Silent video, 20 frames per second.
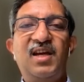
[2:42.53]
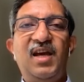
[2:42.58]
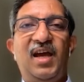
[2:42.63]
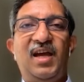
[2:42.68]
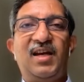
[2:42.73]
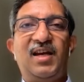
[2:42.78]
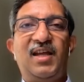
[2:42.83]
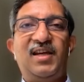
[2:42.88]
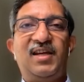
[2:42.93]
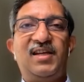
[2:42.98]

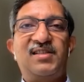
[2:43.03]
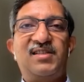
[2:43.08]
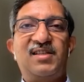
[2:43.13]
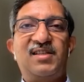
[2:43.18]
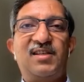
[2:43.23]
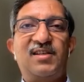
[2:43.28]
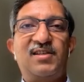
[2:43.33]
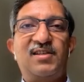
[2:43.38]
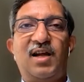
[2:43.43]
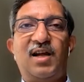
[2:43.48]
And like I said,
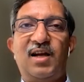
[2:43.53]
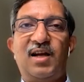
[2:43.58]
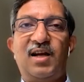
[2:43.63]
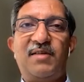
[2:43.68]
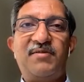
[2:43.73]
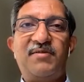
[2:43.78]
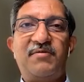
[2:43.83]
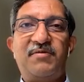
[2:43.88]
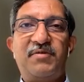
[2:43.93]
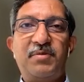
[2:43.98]
there's a lot of
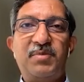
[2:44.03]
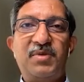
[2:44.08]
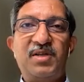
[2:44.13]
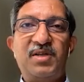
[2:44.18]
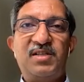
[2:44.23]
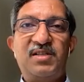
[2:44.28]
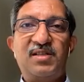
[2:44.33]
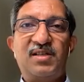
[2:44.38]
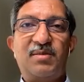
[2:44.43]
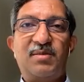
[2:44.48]

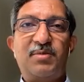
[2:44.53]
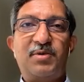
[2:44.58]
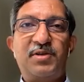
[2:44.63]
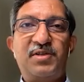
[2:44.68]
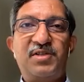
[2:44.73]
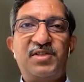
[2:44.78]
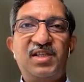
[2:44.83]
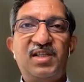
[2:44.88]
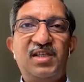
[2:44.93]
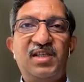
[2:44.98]
information about
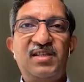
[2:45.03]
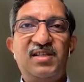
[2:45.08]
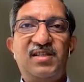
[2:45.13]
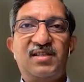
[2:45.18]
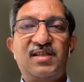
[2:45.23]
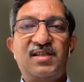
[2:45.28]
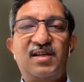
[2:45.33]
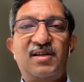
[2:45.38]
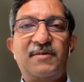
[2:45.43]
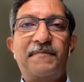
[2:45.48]
GE's
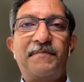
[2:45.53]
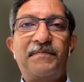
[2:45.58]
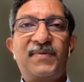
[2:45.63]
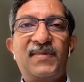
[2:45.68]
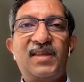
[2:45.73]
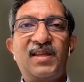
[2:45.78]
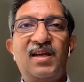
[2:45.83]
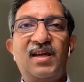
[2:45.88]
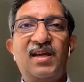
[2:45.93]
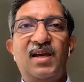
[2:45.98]

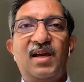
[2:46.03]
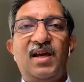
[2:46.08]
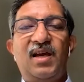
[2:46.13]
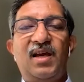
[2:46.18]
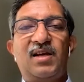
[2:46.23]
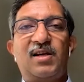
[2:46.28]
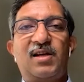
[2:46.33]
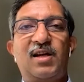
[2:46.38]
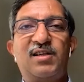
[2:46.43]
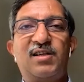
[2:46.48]

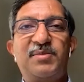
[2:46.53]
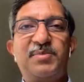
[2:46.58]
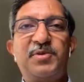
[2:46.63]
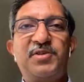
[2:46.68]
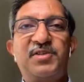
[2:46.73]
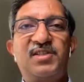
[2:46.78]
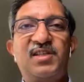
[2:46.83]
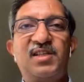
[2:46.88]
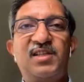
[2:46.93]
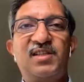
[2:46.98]

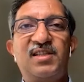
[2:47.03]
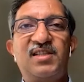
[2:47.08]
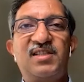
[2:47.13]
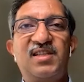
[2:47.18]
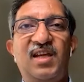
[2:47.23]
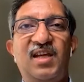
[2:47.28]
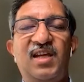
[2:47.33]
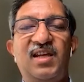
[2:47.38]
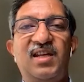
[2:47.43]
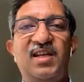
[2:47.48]
contribution in this
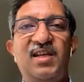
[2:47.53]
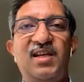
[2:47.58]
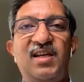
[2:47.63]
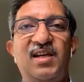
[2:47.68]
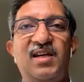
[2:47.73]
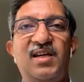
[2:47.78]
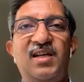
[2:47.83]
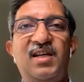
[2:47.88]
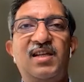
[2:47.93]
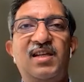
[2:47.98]

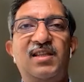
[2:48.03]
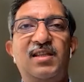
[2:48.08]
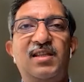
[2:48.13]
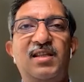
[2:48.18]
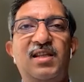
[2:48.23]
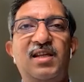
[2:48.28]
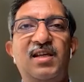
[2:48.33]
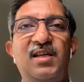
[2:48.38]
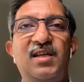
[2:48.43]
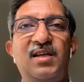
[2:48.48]
area in
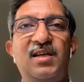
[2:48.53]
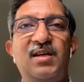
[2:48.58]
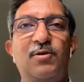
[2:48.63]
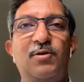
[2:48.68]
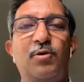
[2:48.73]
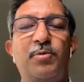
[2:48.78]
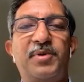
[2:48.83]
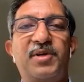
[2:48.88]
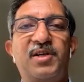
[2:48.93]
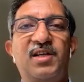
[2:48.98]
the
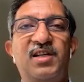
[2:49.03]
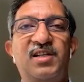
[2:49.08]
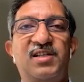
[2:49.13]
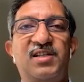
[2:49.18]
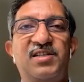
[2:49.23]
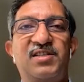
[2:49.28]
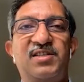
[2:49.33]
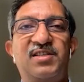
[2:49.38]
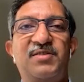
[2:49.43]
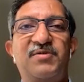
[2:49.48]
open
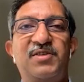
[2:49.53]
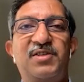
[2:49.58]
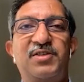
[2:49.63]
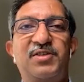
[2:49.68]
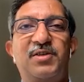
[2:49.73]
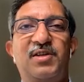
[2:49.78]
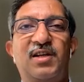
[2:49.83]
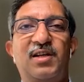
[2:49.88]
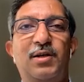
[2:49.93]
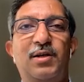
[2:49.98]
literature, which
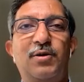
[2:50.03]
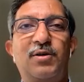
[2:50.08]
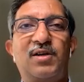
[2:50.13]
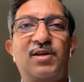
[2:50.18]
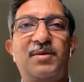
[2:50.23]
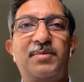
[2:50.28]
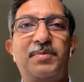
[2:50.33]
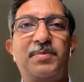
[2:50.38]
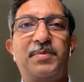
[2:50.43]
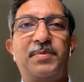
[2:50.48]
you can look
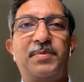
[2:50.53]
up.